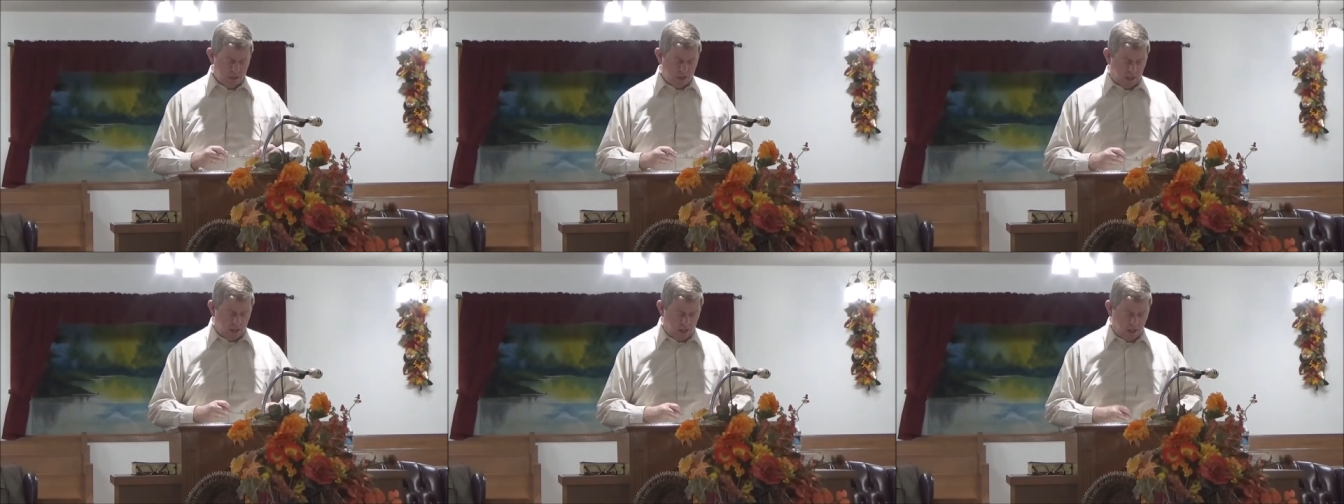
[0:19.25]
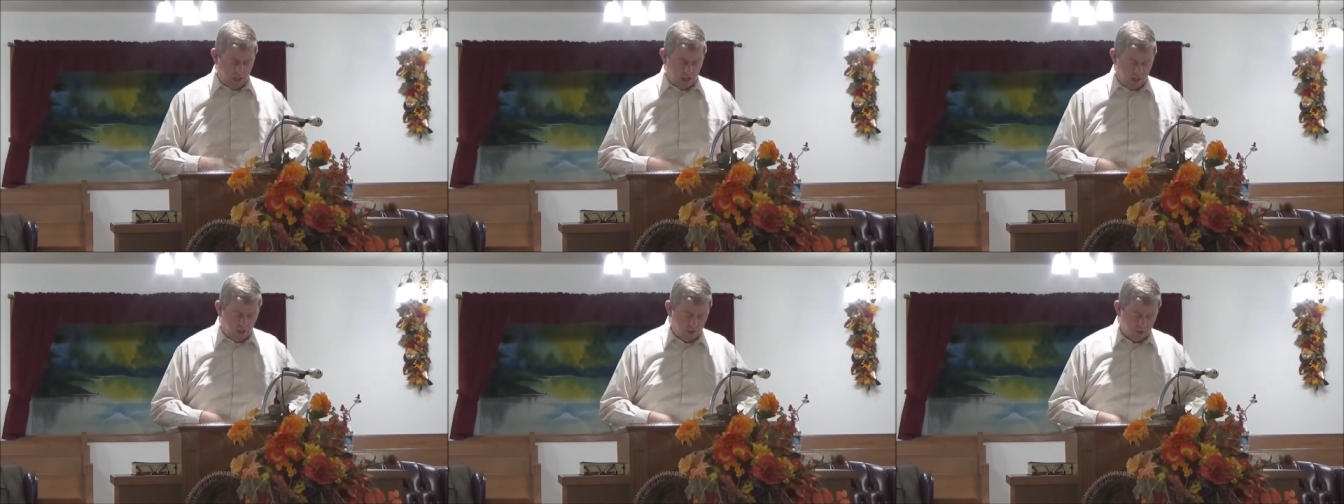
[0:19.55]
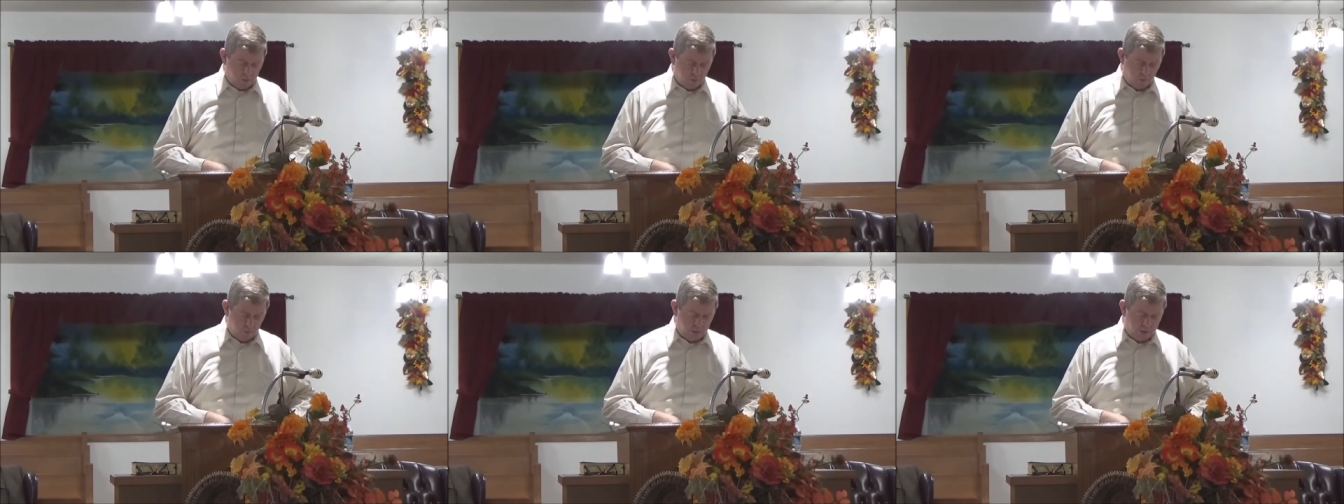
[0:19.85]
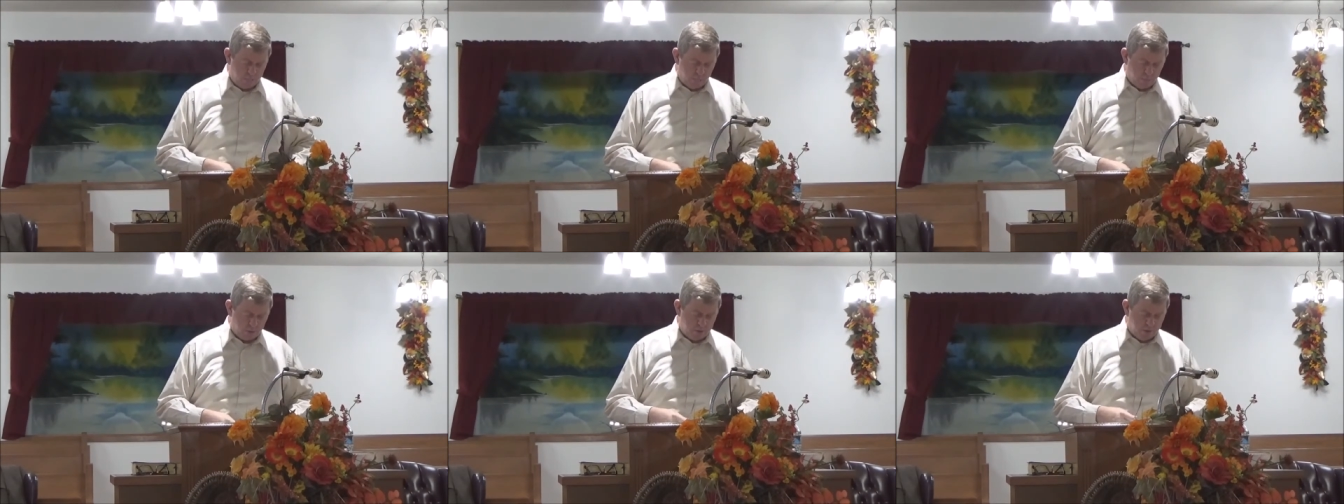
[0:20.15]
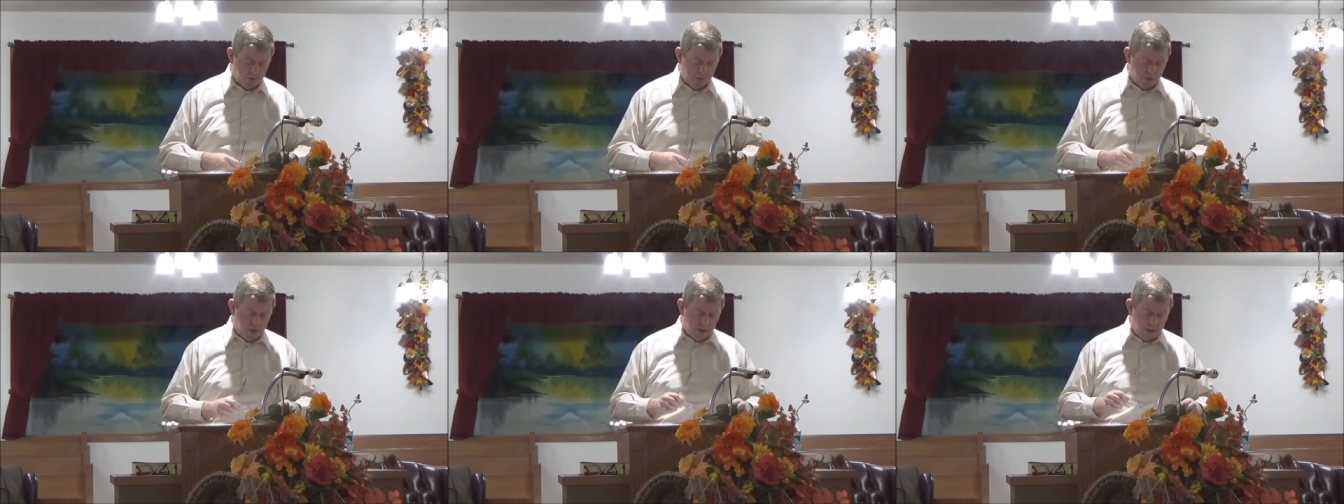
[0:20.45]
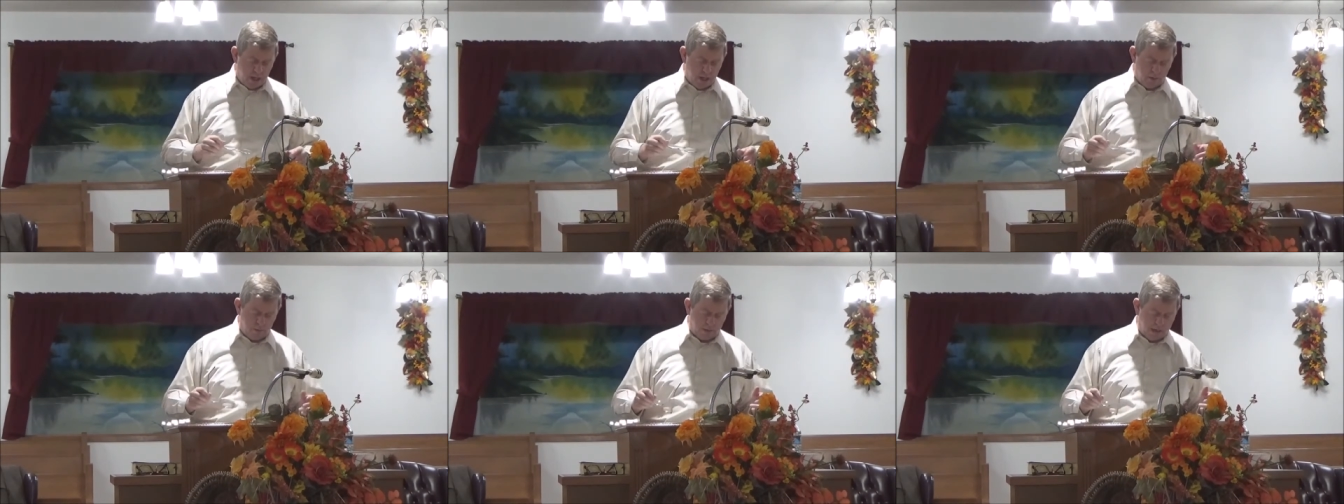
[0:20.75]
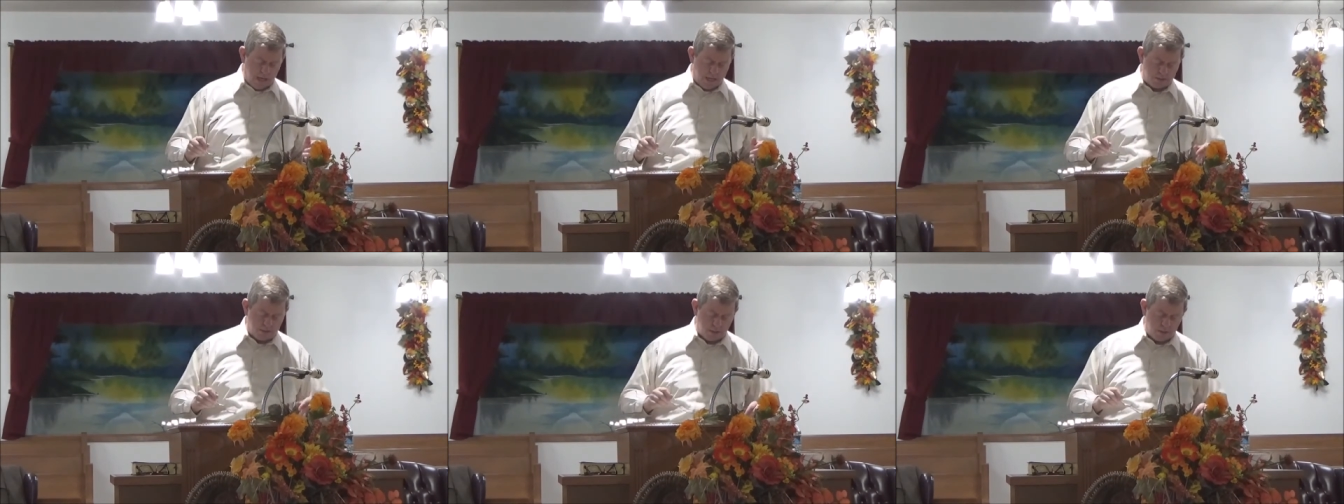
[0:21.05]
uh, we would I would
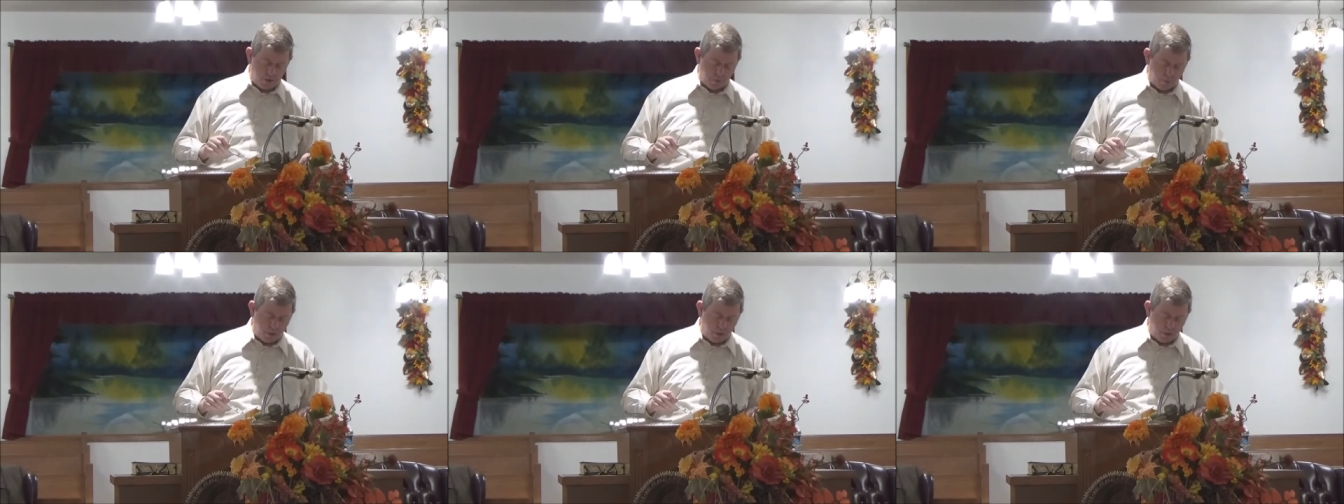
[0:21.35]
ask you to